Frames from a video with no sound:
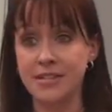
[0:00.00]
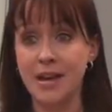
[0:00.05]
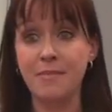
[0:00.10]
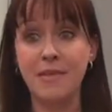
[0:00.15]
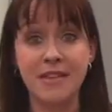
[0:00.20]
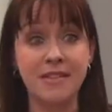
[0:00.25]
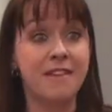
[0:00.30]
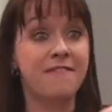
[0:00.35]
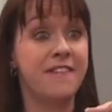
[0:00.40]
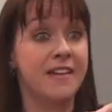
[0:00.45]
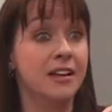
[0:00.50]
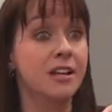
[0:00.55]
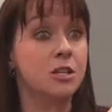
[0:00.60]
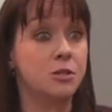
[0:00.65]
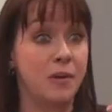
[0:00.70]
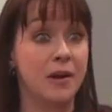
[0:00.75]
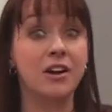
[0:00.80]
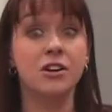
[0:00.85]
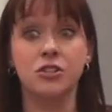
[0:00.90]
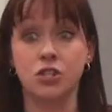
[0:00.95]
Something they feel and
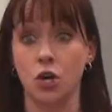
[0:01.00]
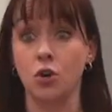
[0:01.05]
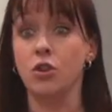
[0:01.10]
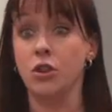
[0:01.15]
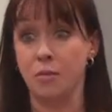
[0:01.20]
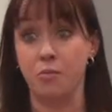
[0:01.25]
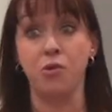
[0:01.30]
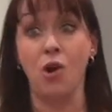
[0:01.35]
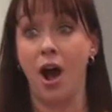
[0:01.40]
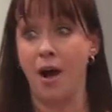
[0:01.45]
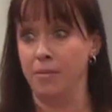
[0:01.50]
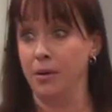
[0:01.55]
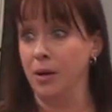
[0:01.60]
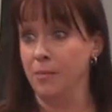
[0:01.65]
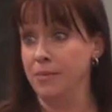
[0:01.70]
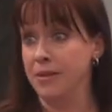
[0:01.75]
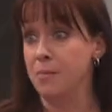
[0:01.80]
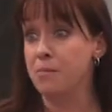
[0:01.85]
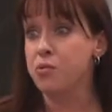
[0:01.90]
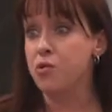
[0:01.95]
experience. So the
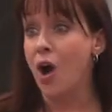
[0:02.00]
problem, the